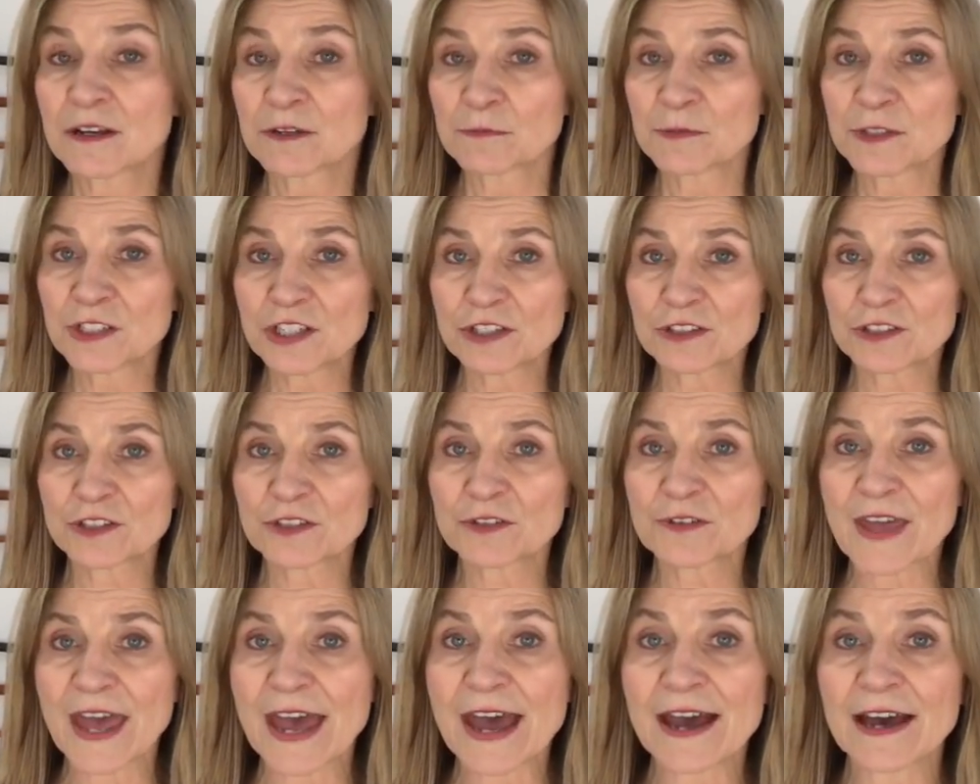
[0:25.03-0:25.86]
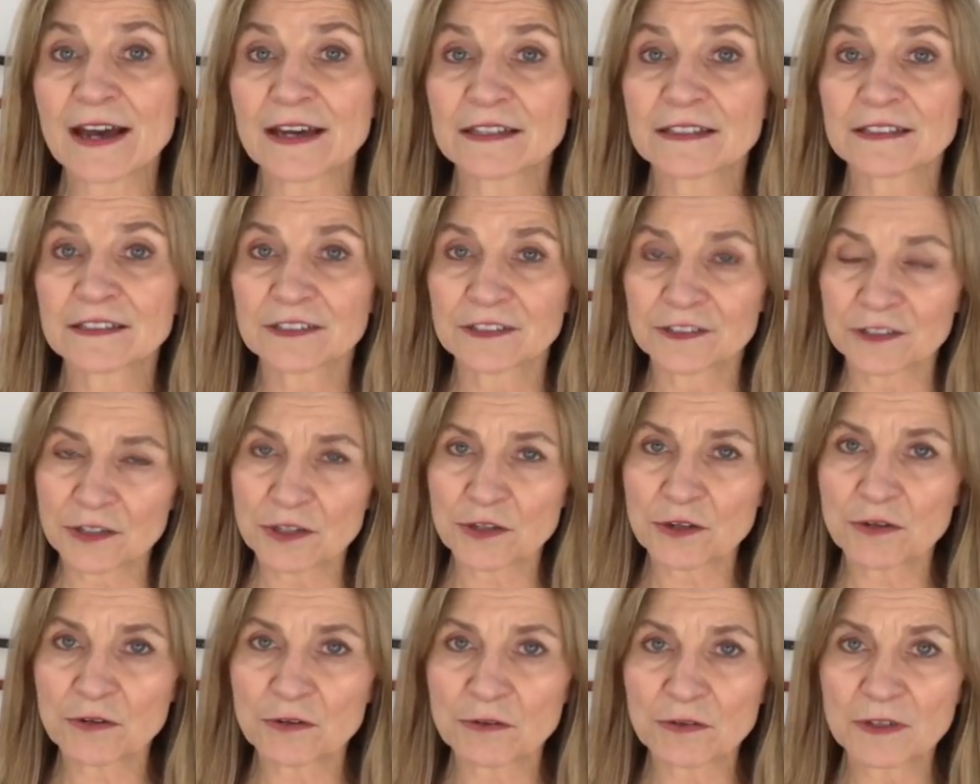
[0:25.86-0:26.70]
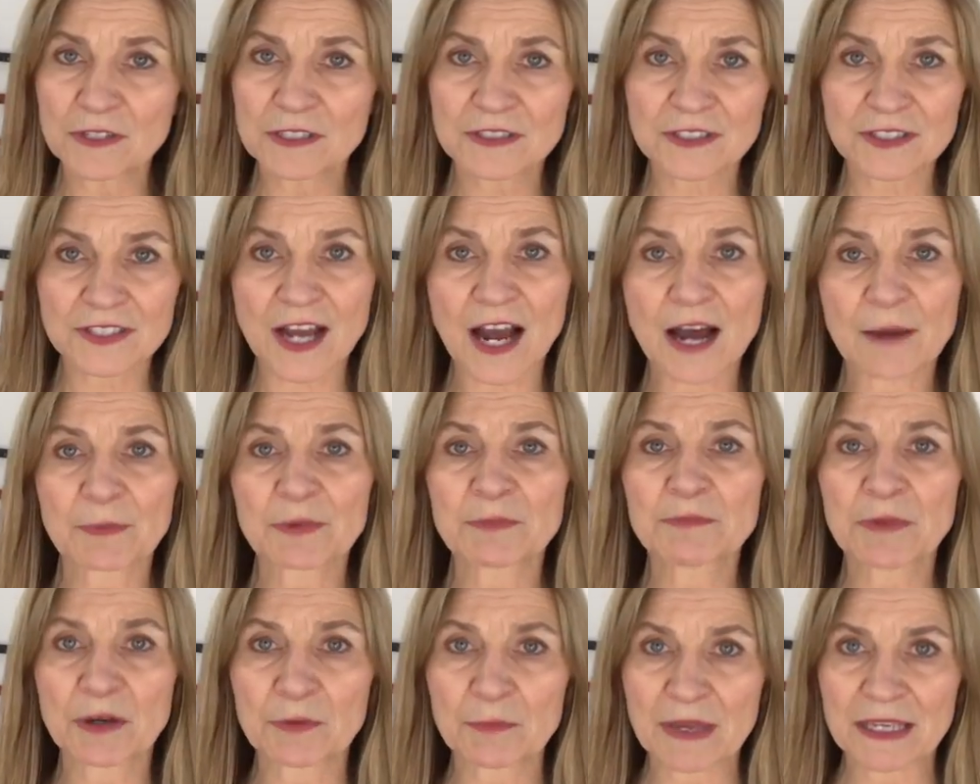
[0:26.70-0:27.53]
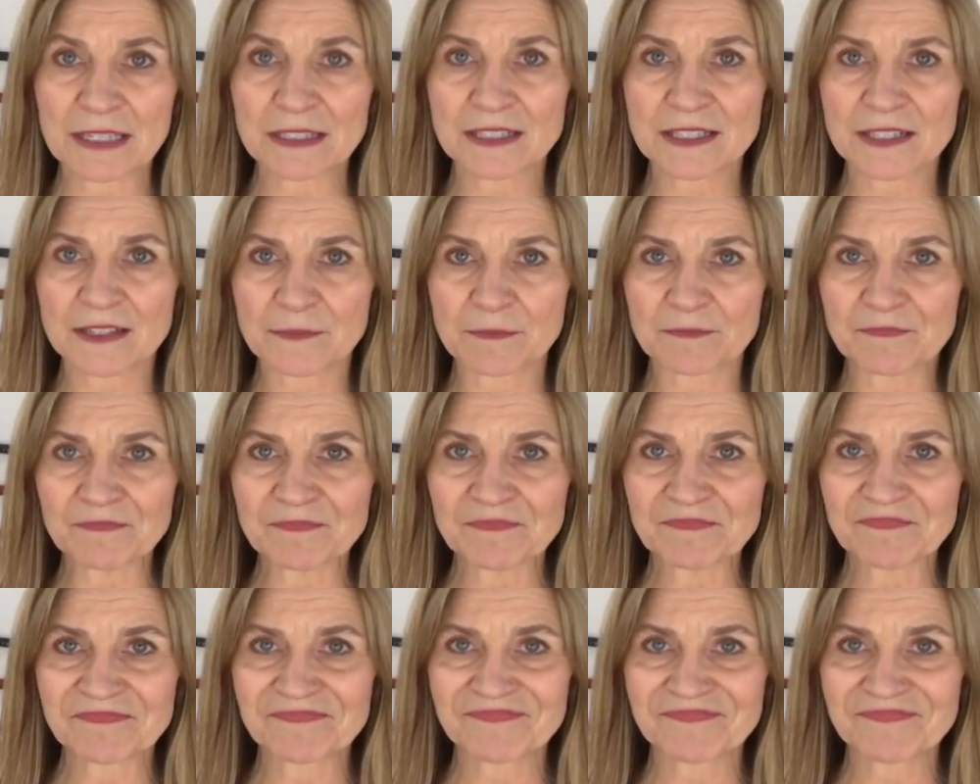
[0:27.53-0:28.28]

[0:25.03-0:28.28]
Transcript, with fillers: When you do that, you stop momentum.